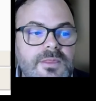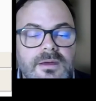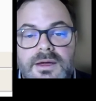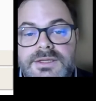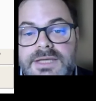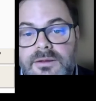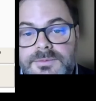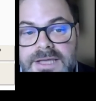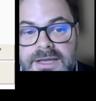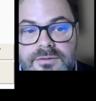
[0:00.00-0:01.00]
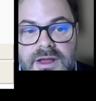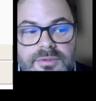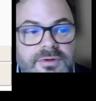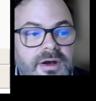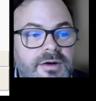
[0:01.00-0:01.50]
to help set the right
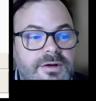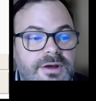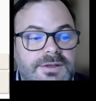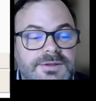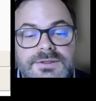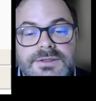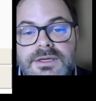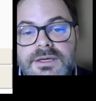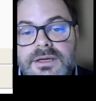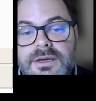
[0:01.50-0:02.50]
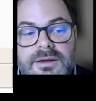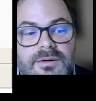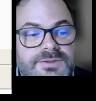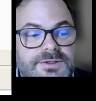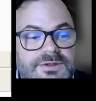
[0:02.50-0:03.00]
priorities, and
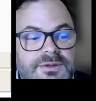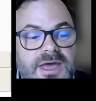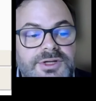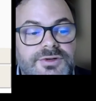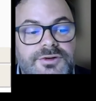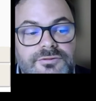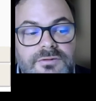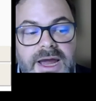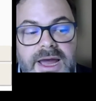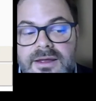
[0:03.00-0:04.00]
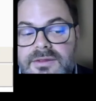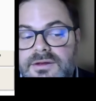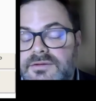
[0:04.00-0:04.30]
also to measure and track the